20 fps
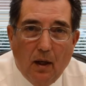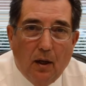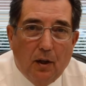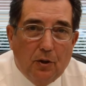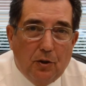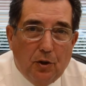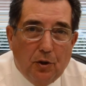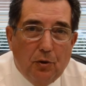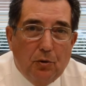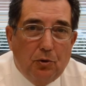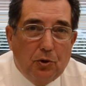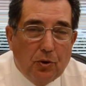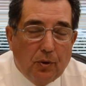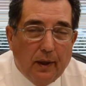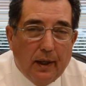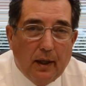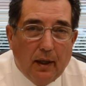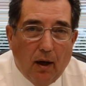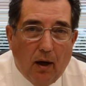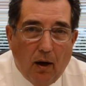Do you
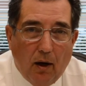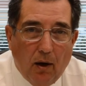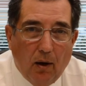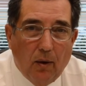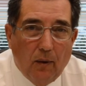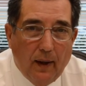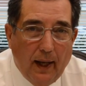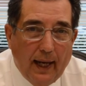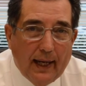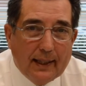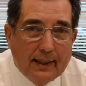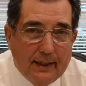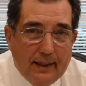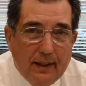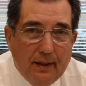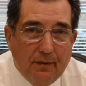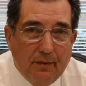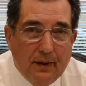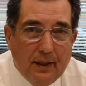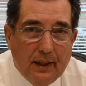treat all
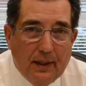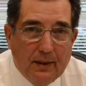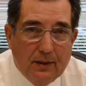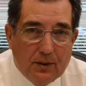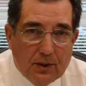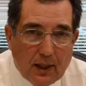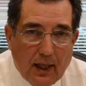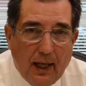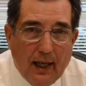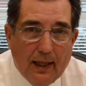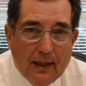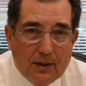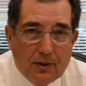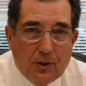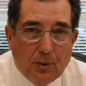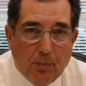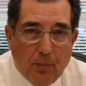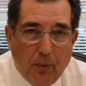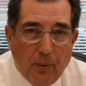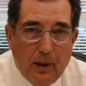activities
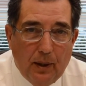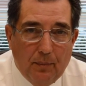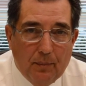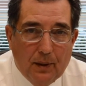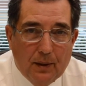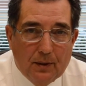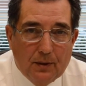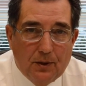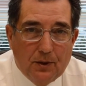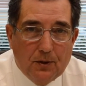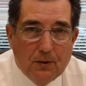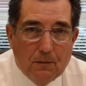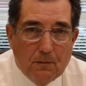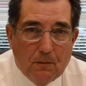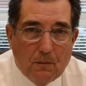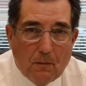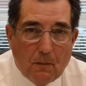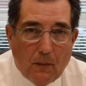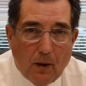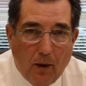as appointments?
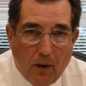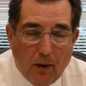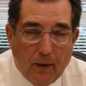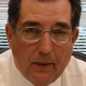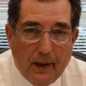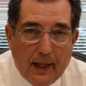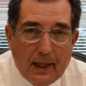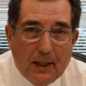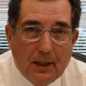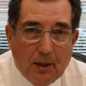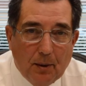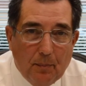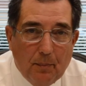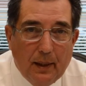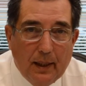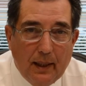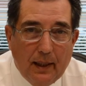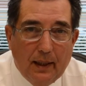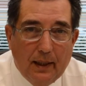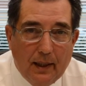Are they
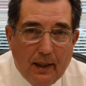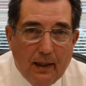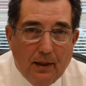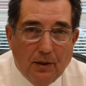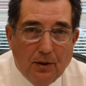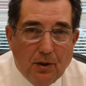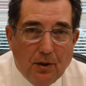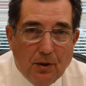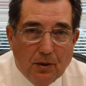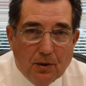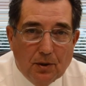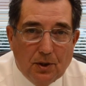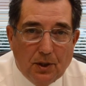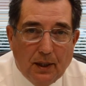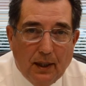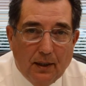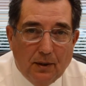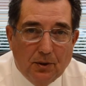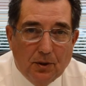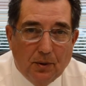committed into your
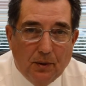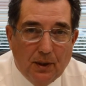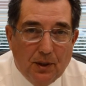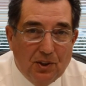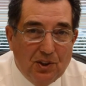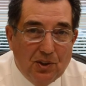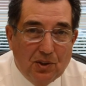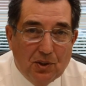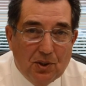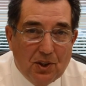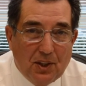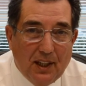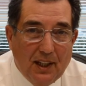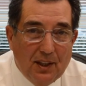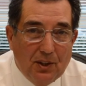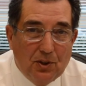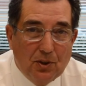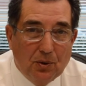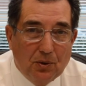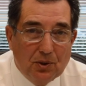schedule? Is your
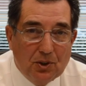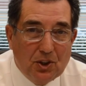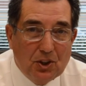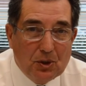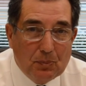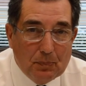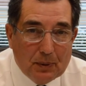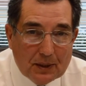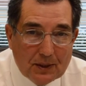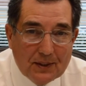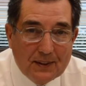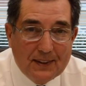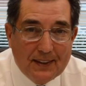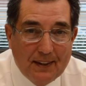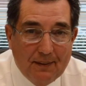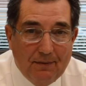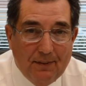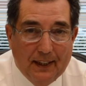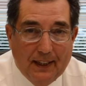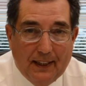schedule
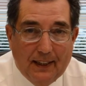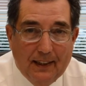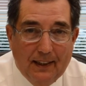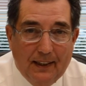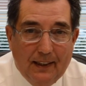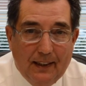specific?